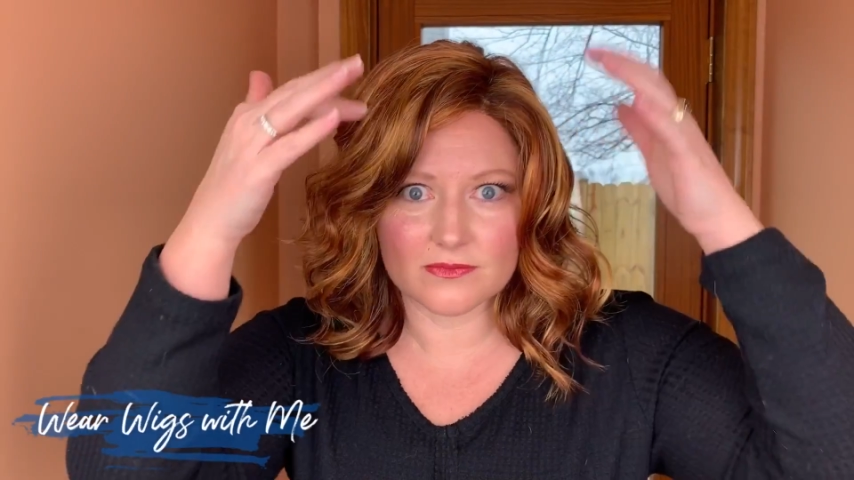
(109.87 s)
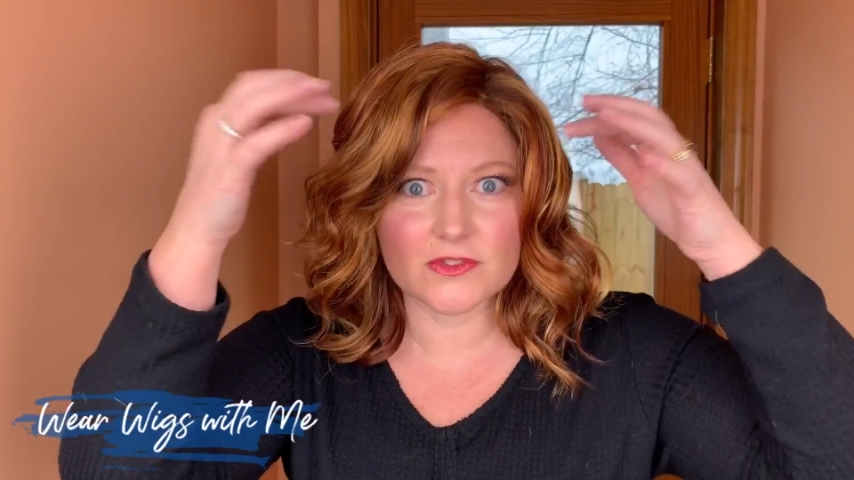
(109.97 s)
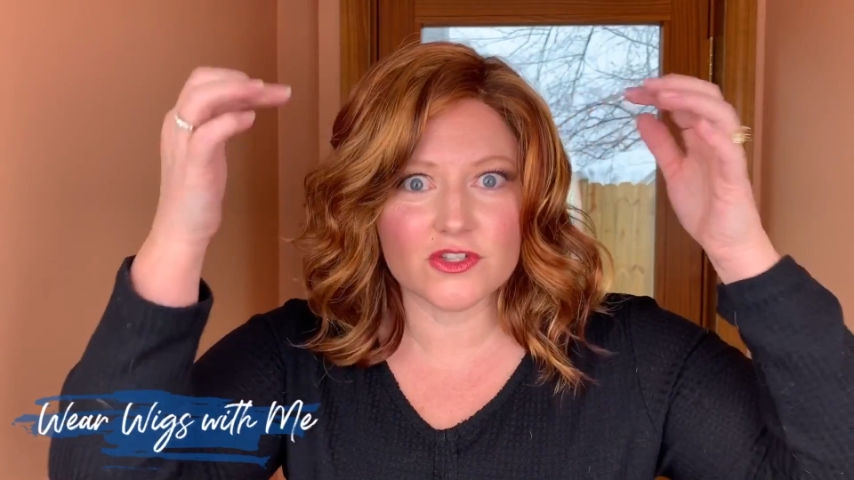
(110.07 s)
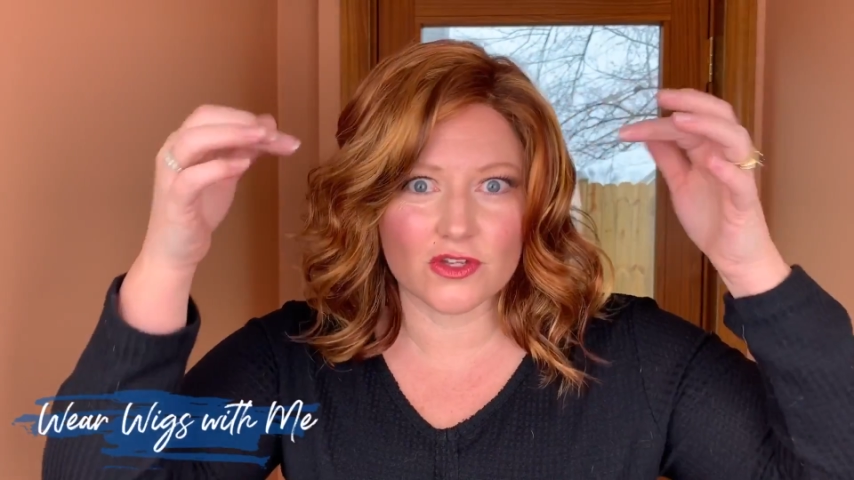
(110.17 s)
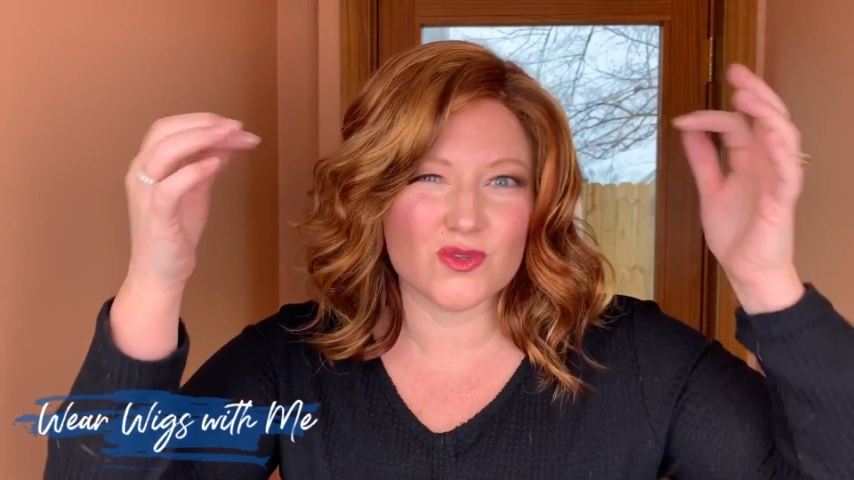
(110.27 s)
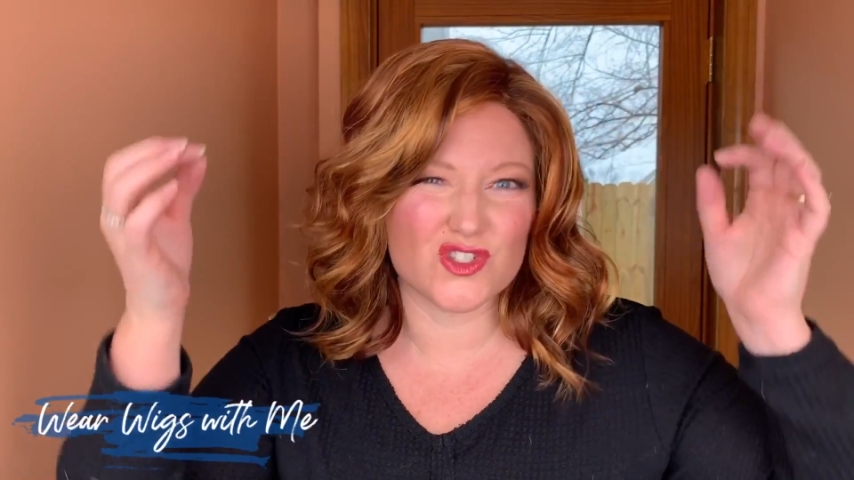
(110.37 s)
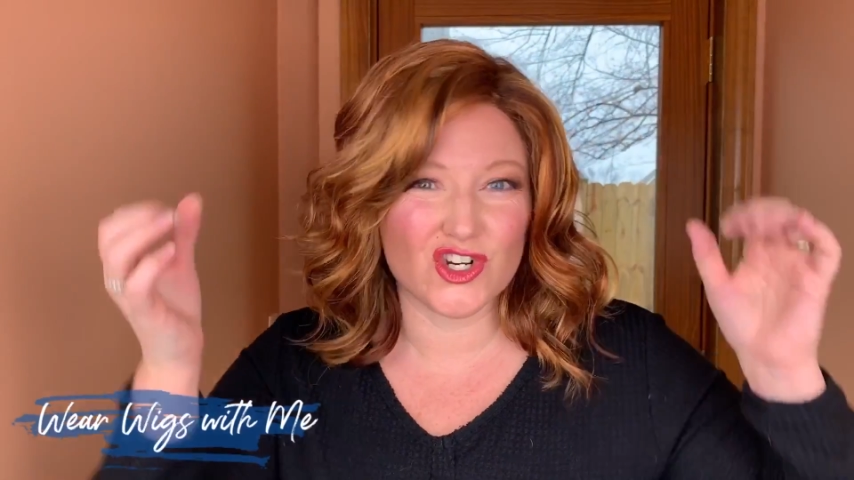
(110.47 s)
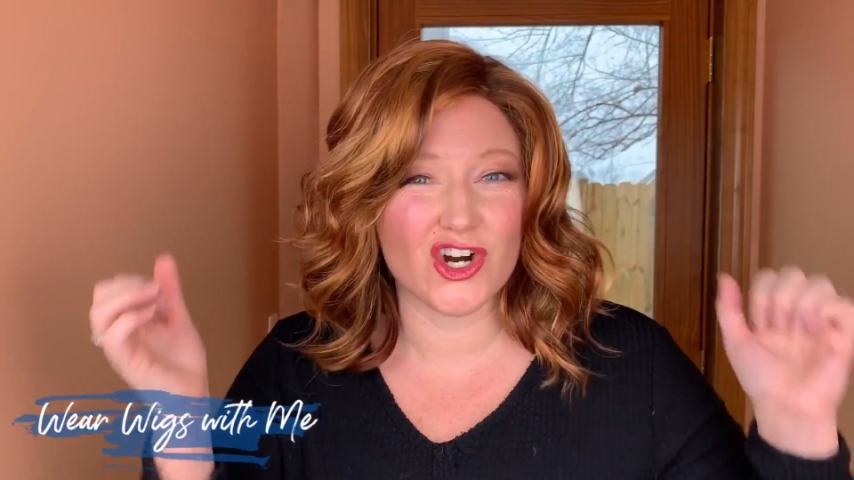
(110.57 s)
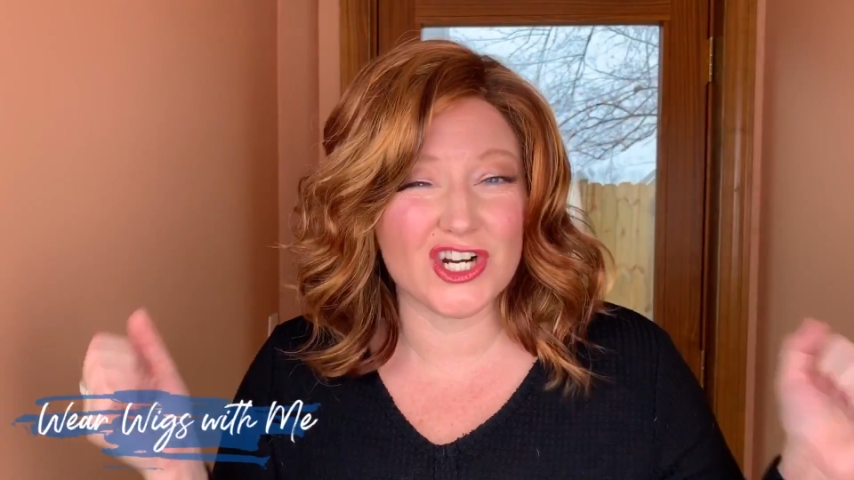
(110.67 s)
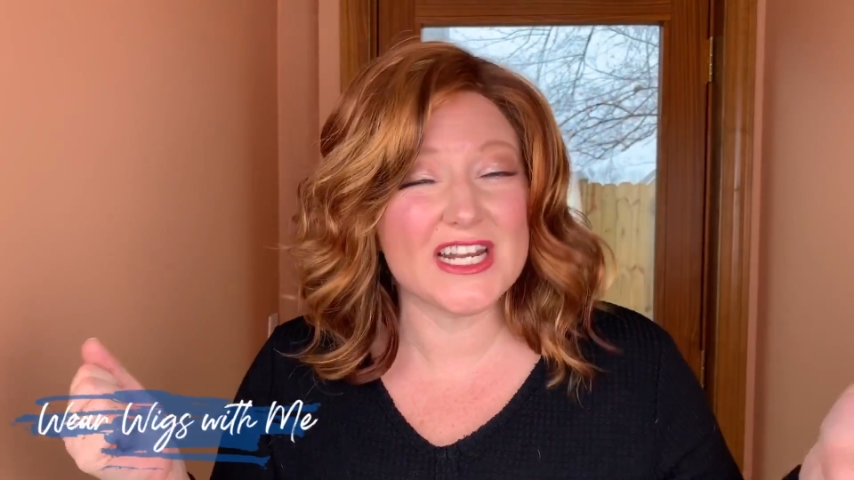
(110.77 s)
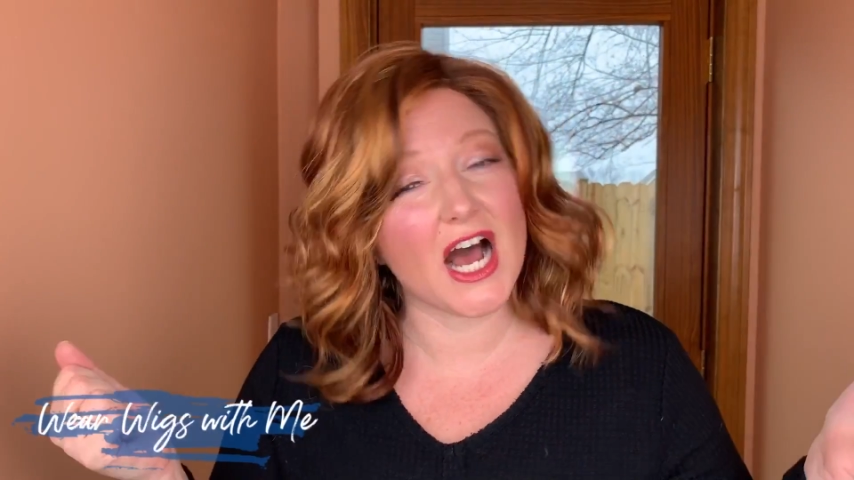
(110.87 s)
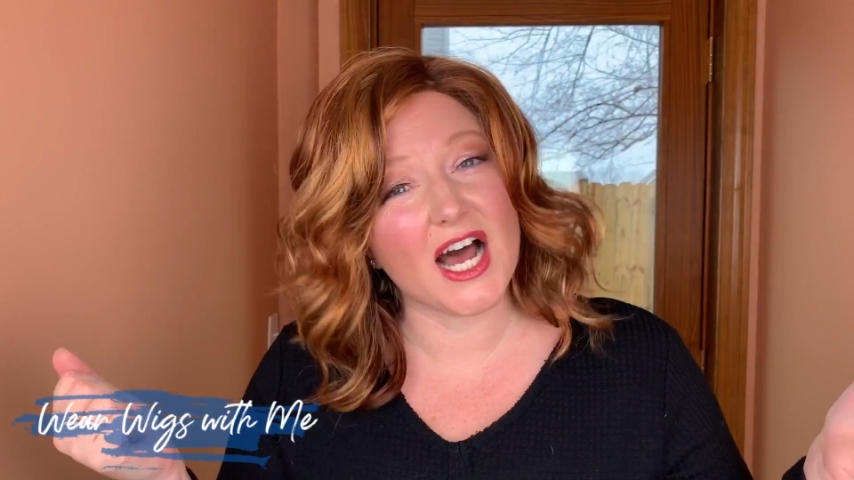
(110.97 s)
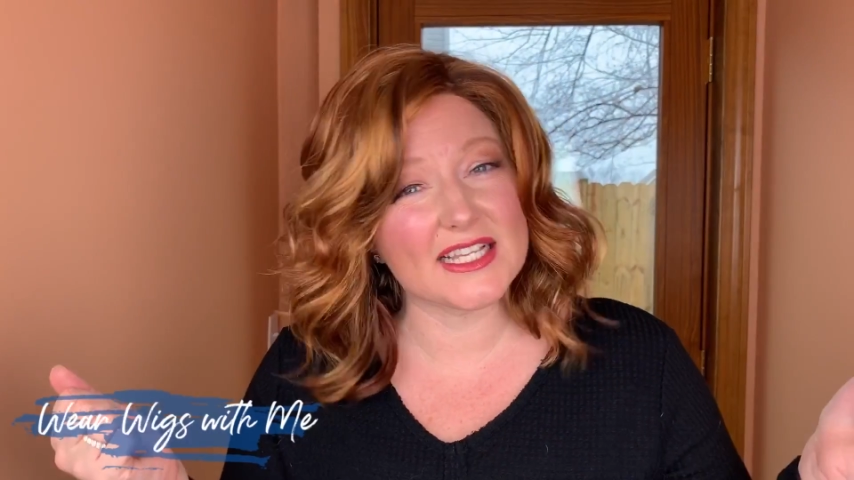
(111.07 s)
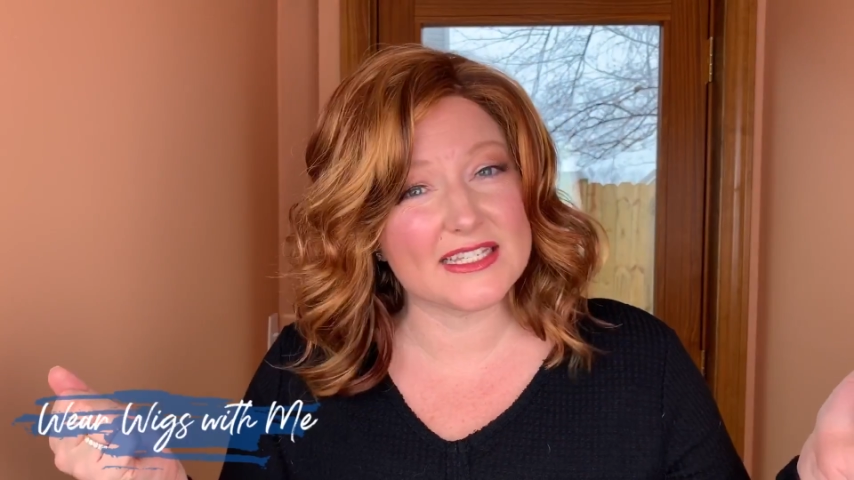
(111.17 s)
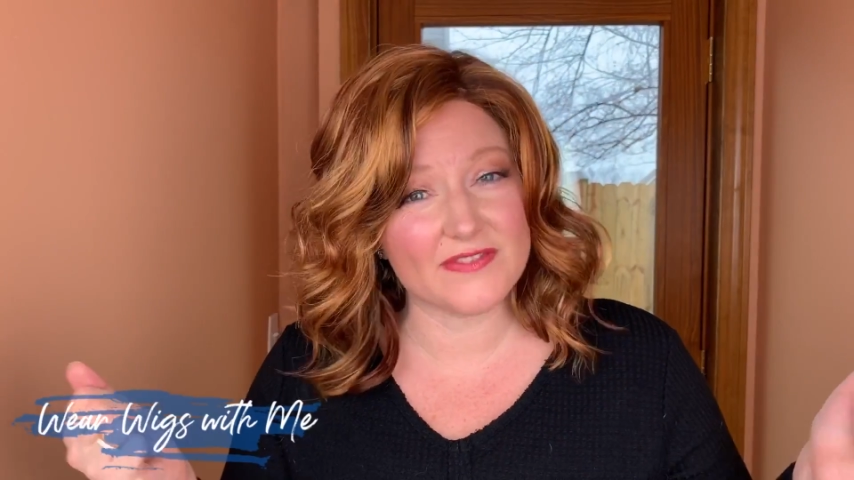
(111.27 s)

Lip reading: those dark knots